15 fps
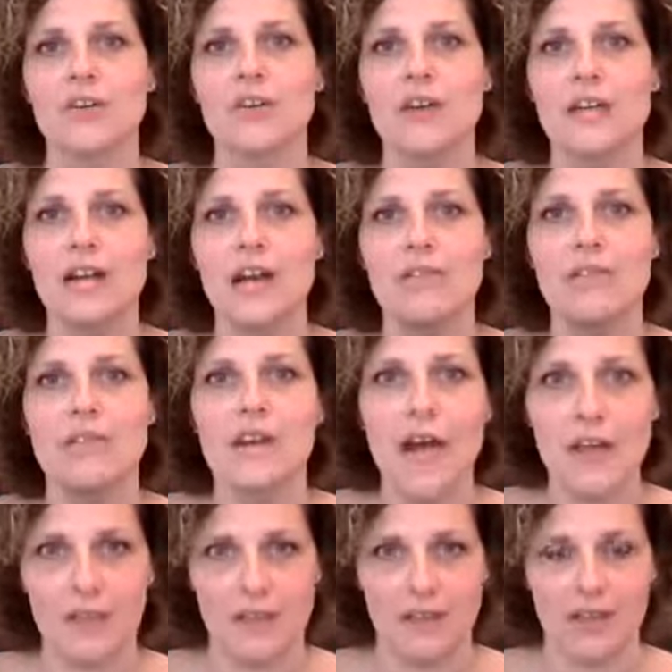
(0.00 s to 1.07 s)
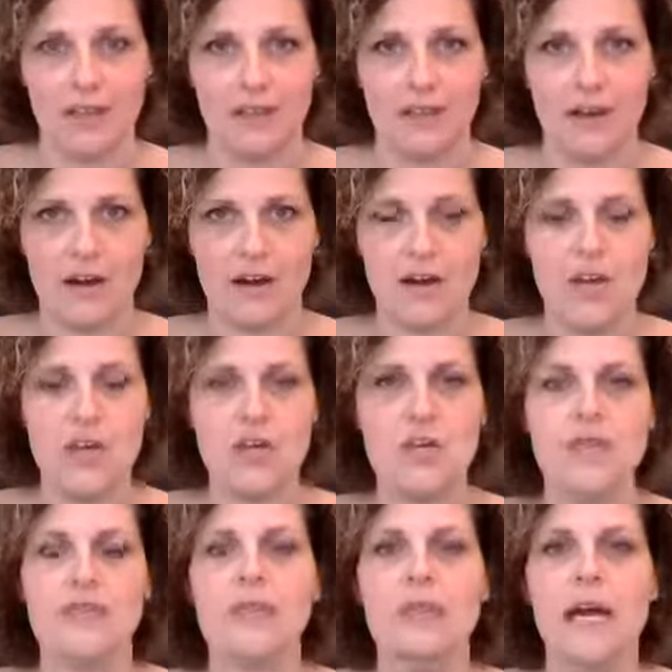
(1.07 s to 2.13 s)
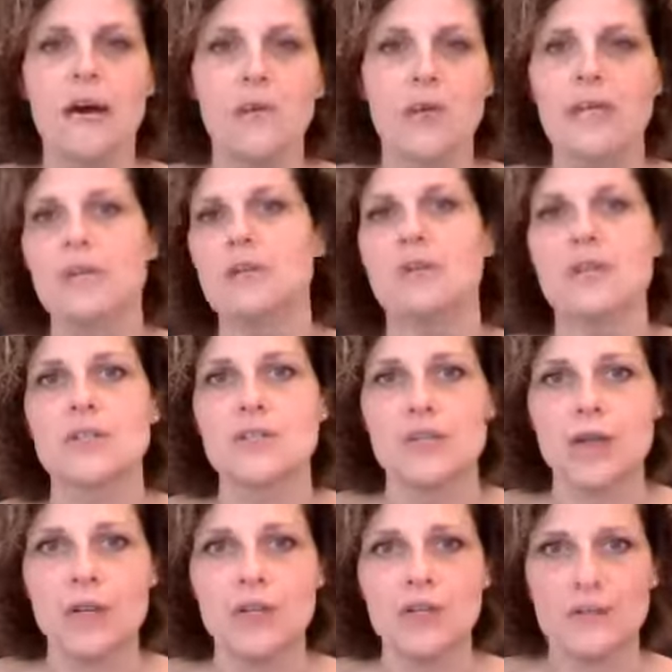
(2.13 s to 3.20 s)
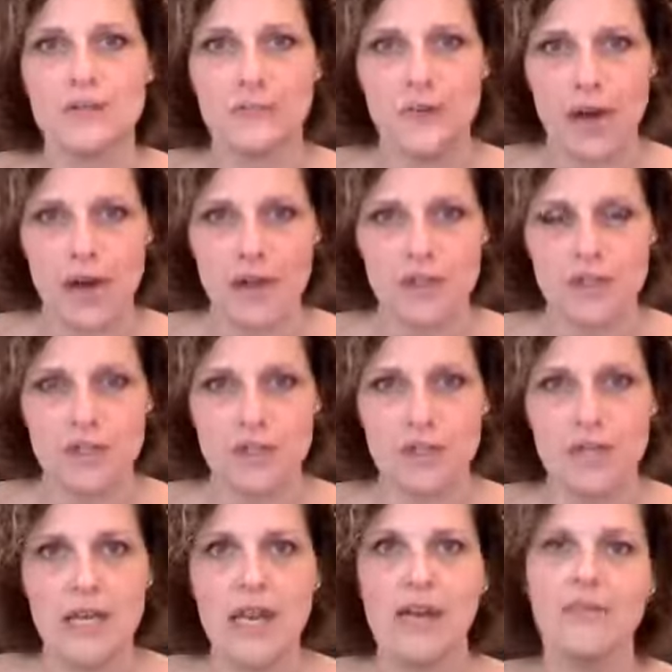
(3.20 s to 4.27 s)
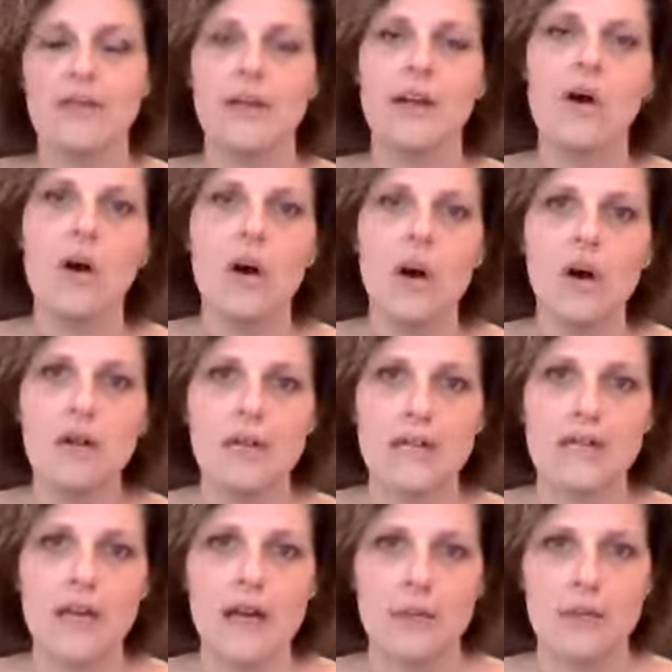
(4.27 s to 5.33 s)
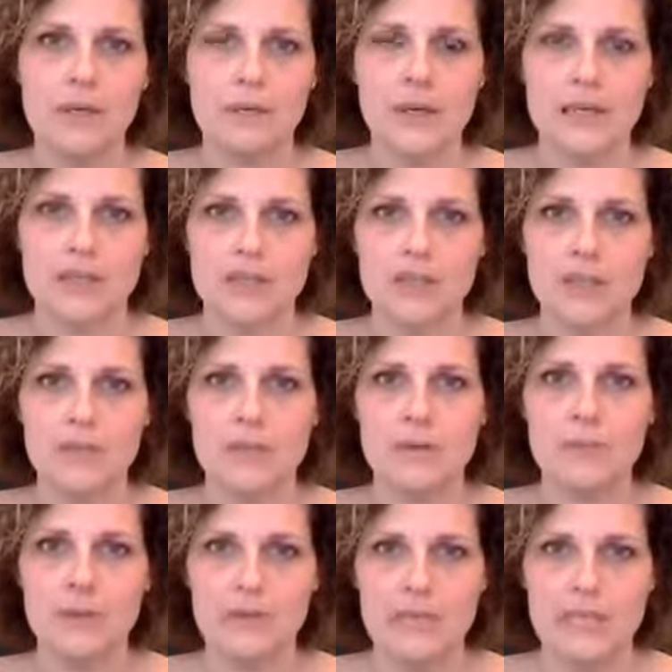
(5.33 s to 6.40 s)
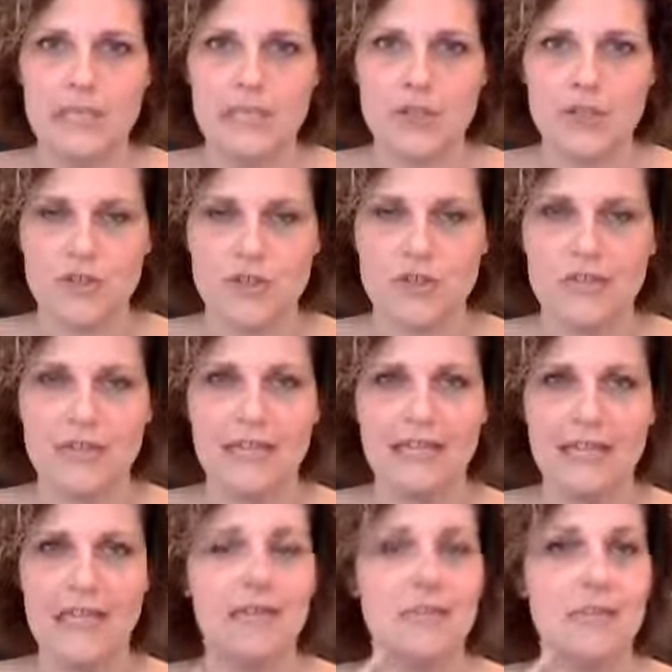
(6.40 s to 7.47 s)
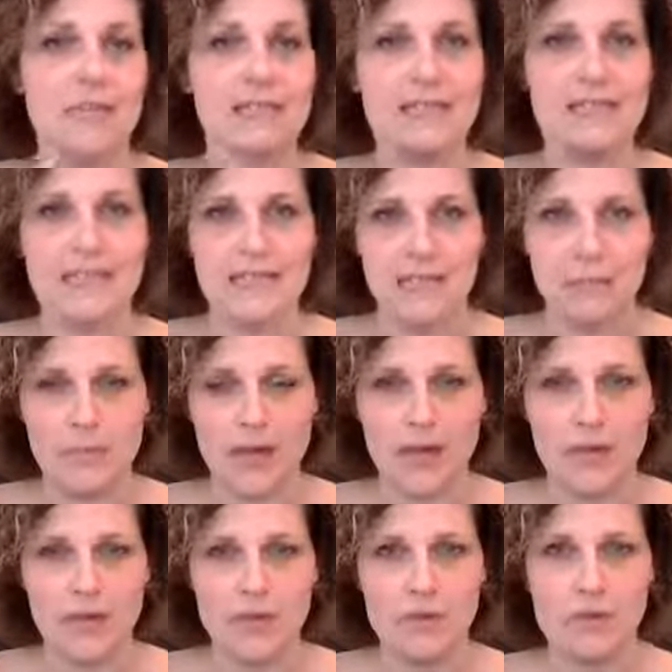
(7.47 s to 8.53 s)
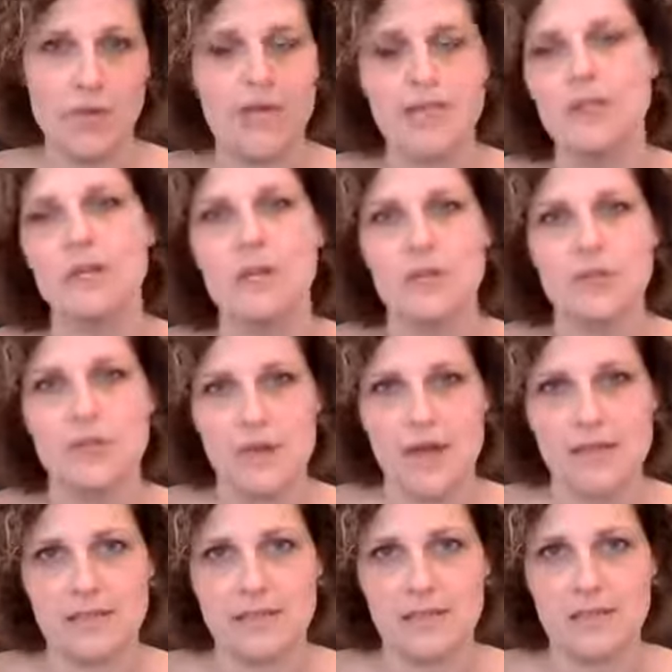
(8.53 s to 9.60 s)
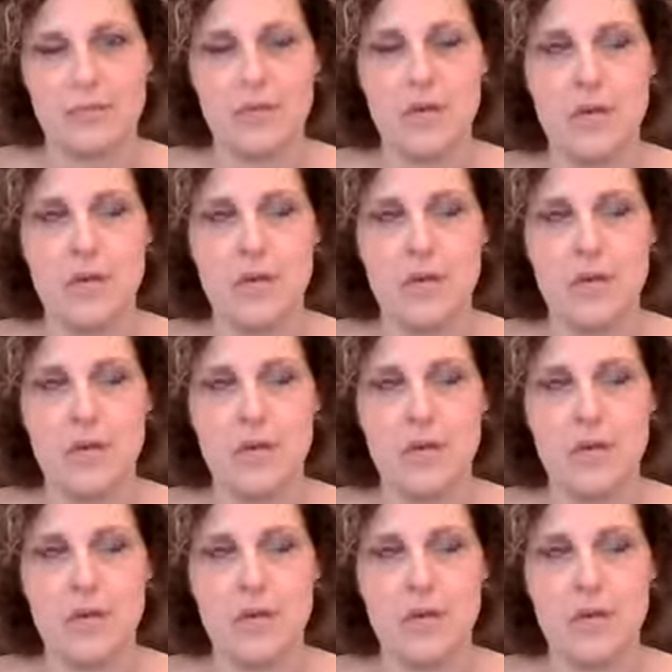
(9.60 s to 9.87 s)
going to have nothing in there. So that way you can start fresh and that all incoming messages from your teachers can be seen by you and you can address them.